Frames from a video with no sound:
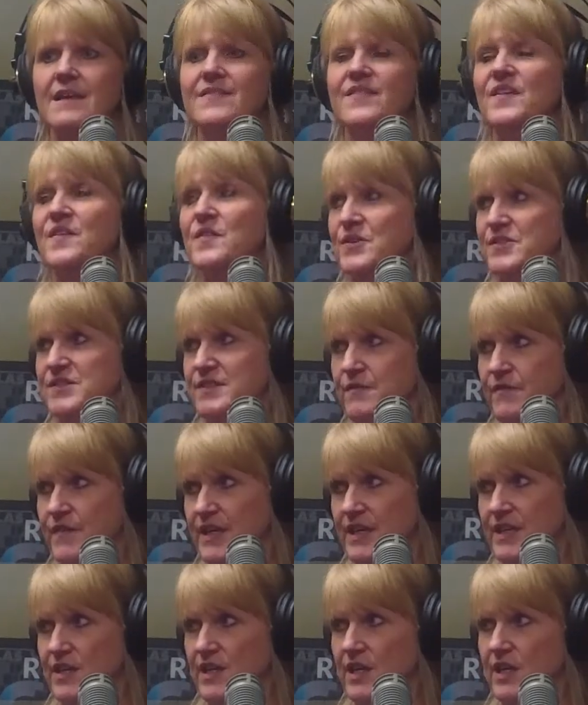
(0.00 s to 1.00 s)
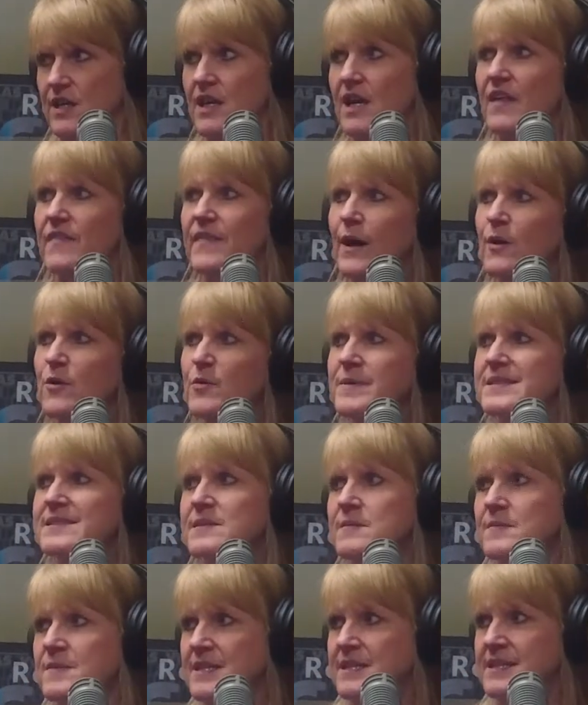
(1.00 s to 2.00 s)
Then there's a failure. That would be
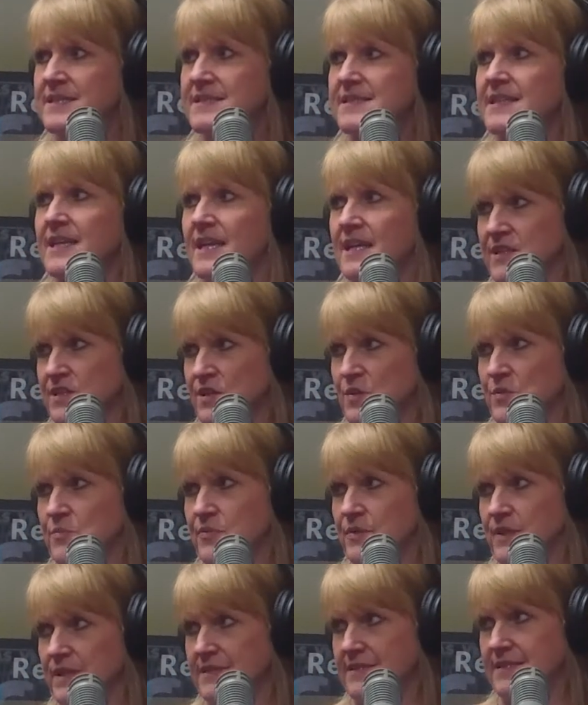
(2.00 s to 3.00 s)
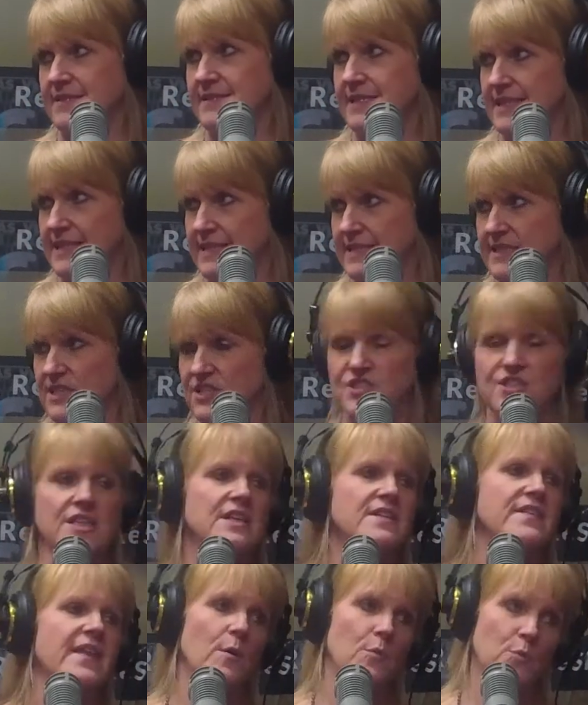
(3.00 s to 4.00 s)
something that's an unknown pre-existing
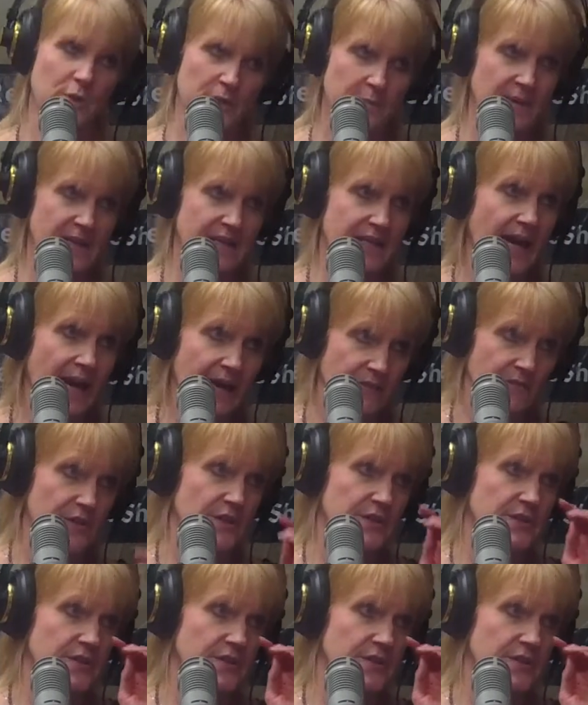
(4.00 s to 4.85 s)
condition that would be covered.